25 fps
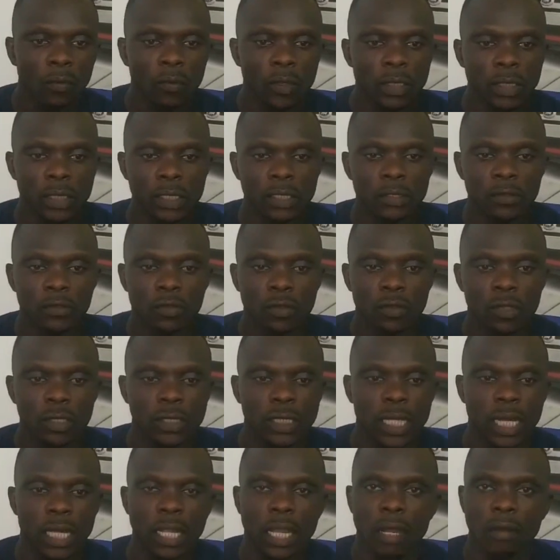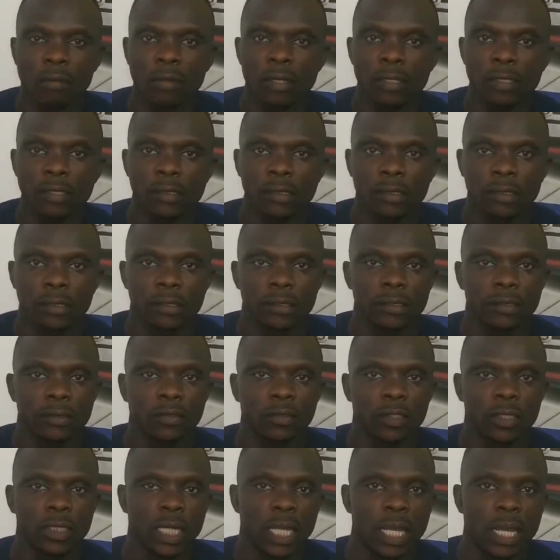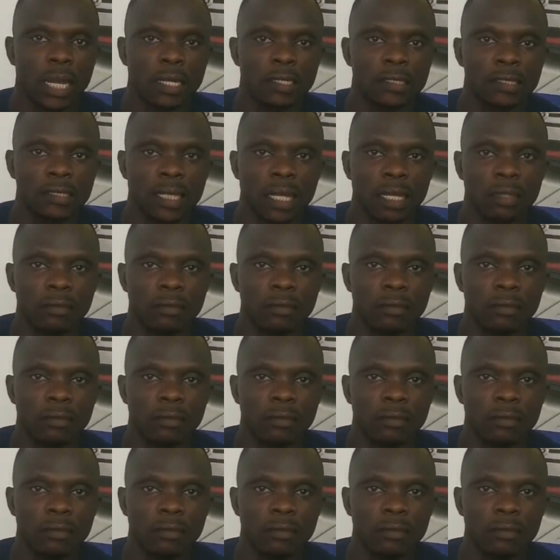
which is Toyota Yaris. Toyota Yaris